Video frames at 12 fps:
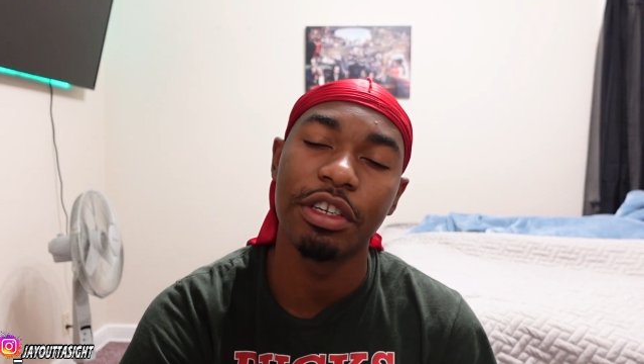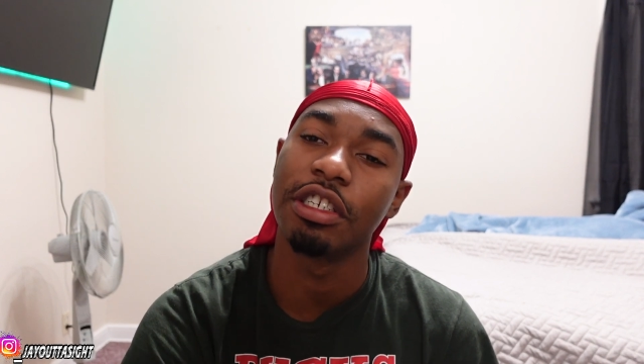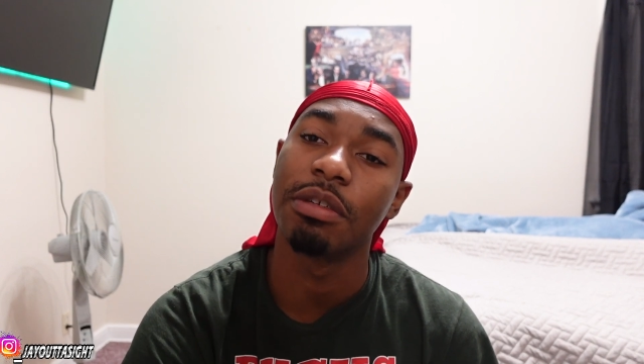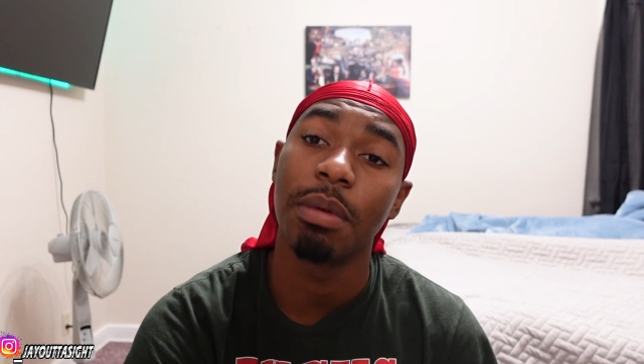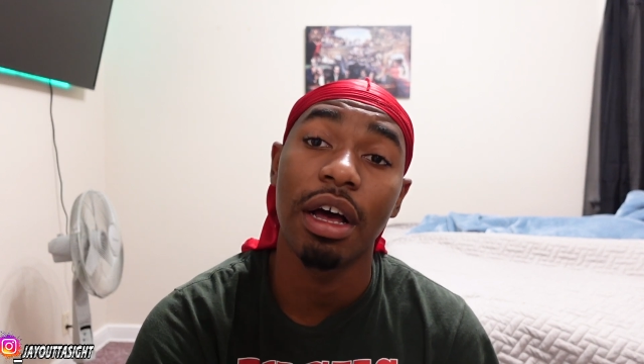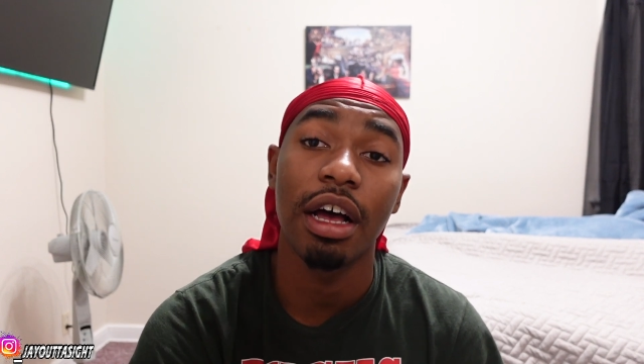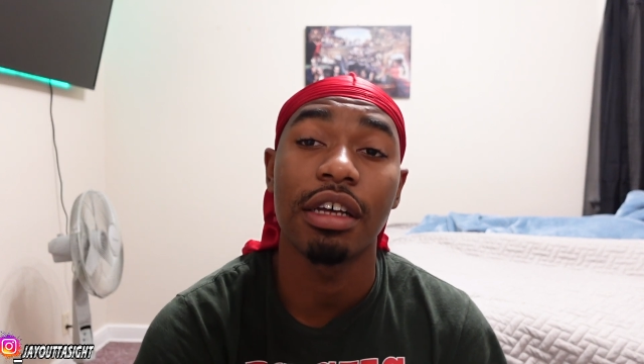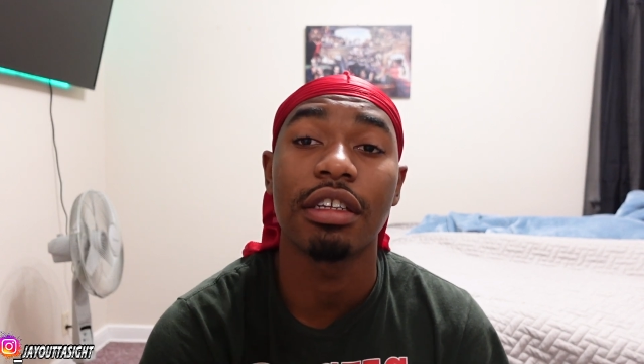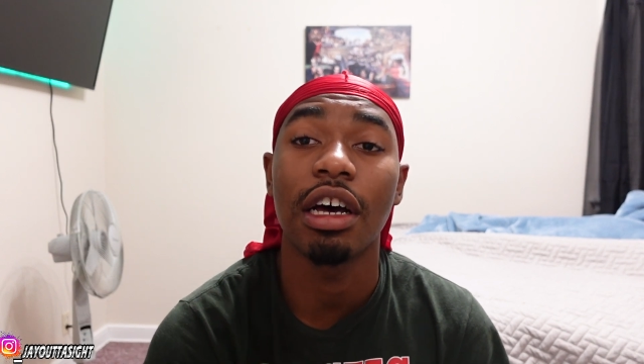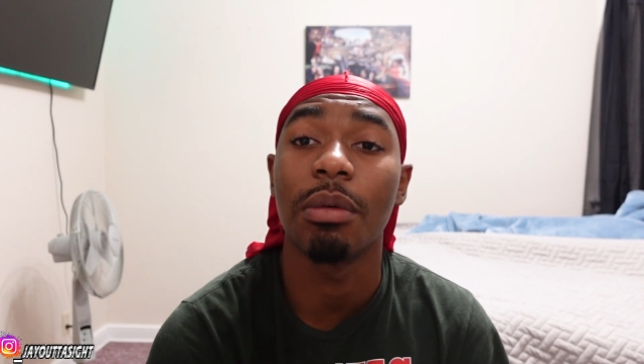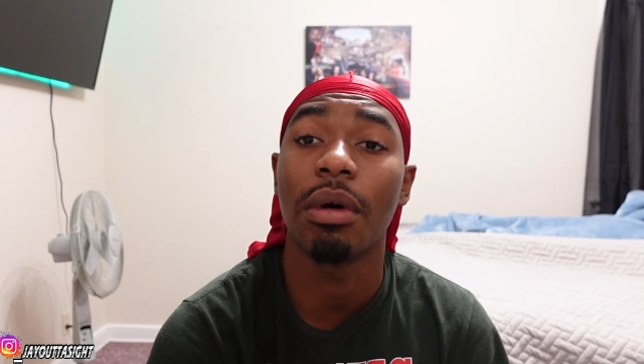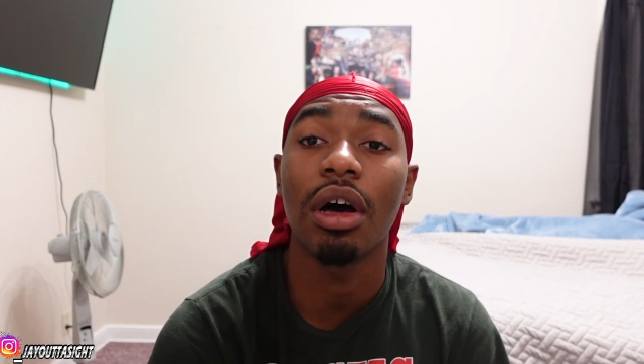have just passed
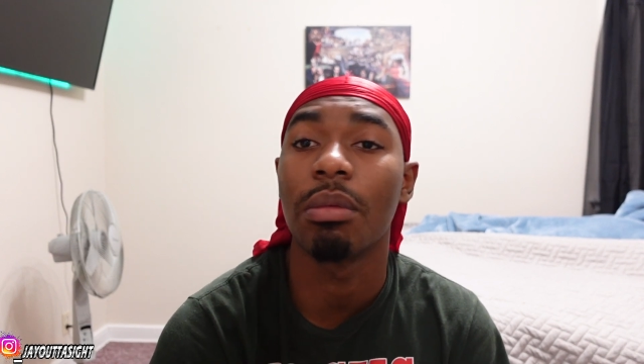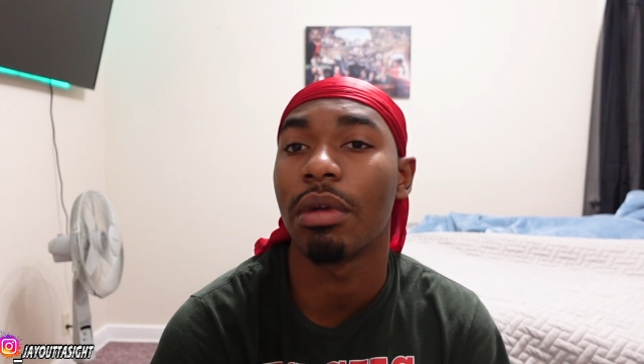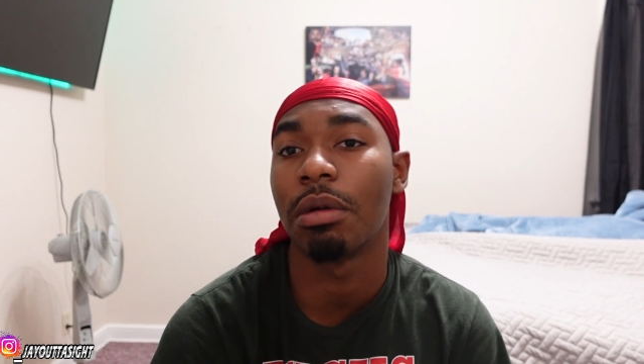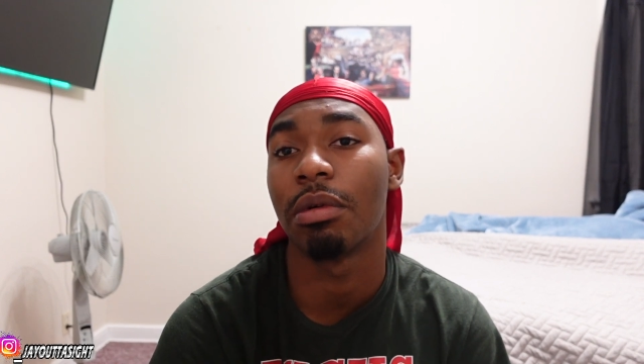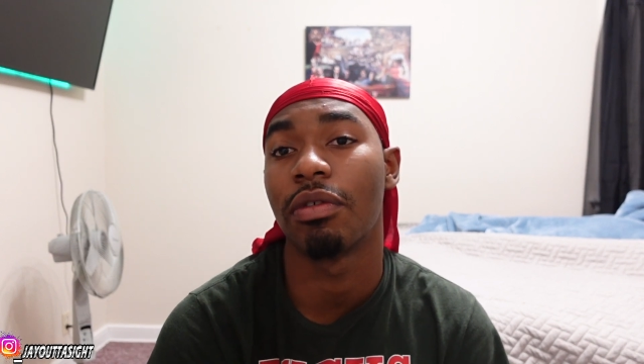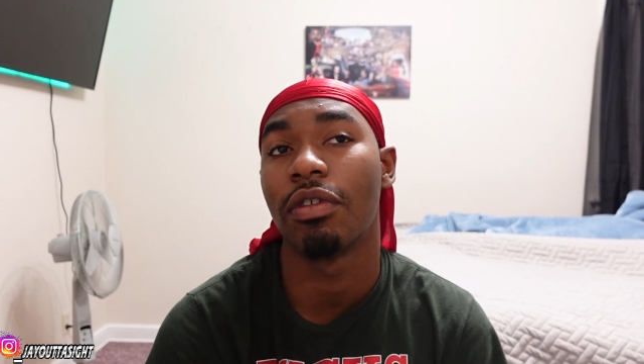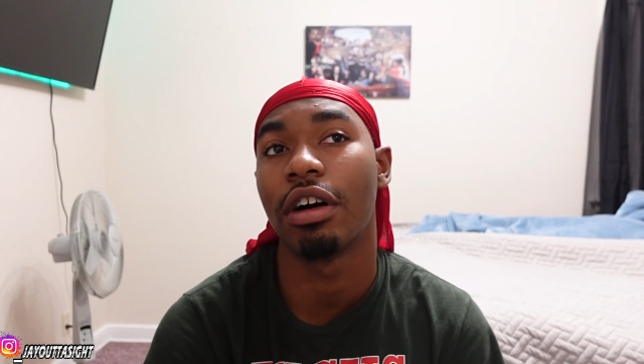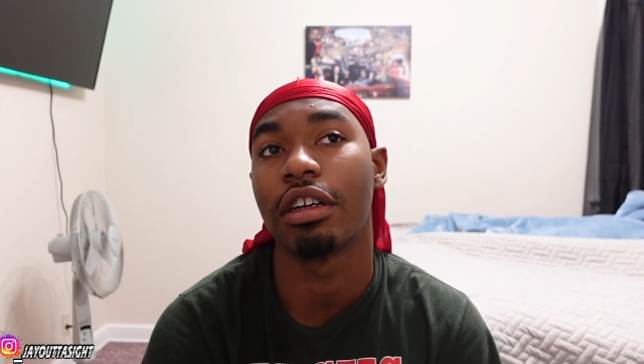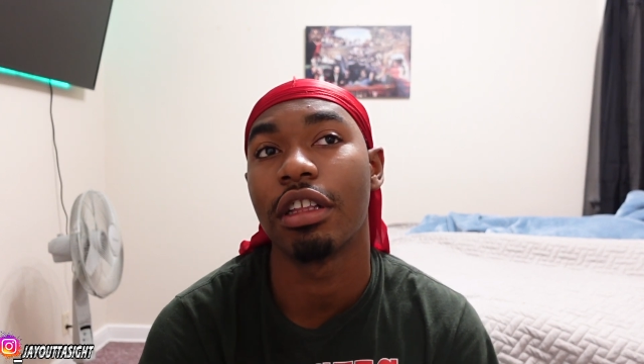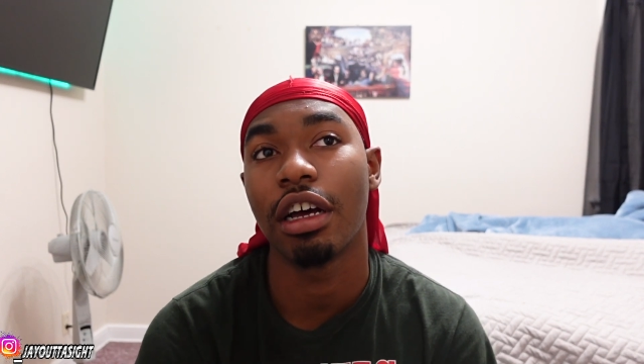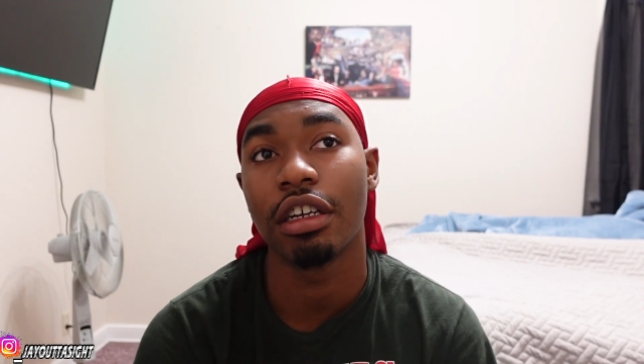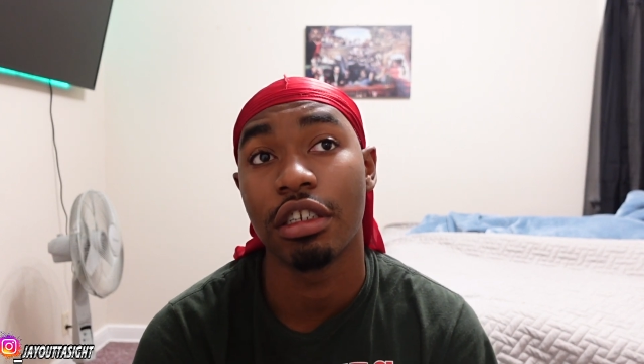out, but I'm like, bro, fuck
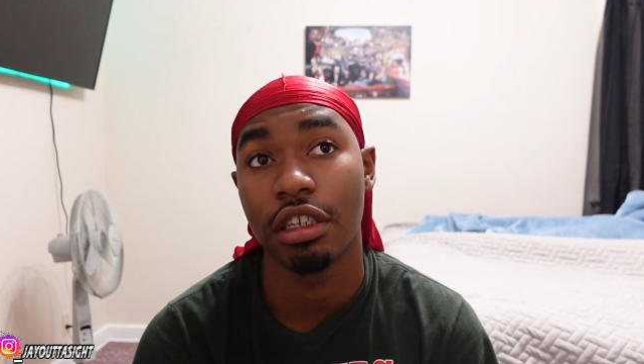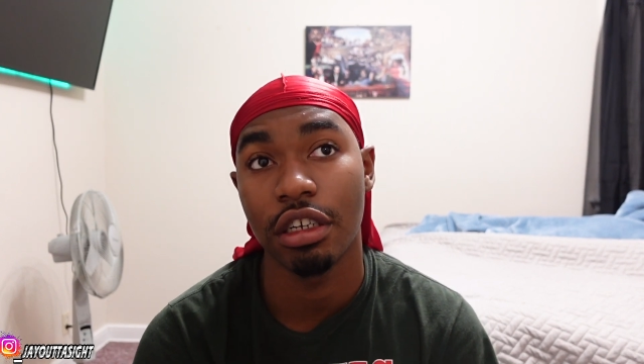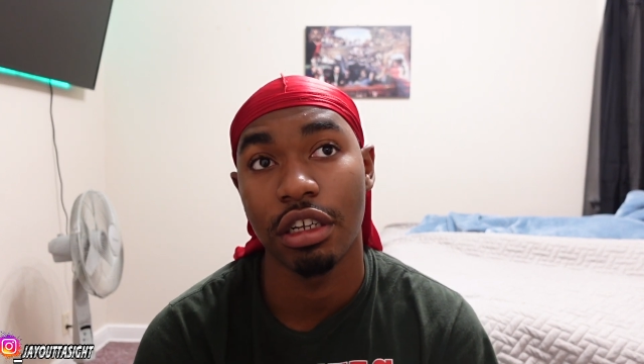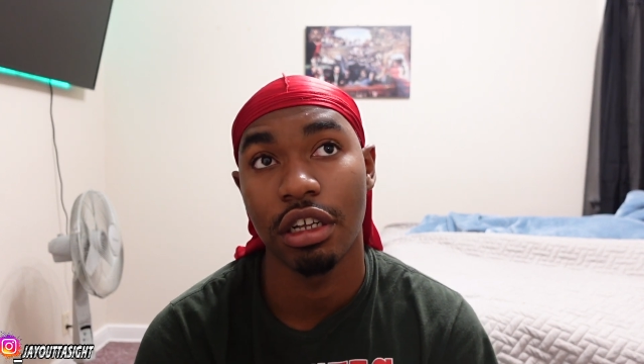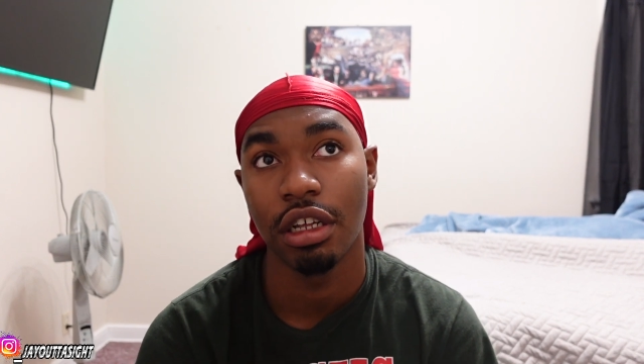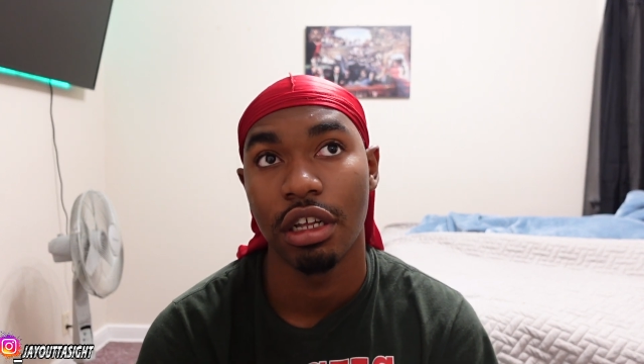that shit.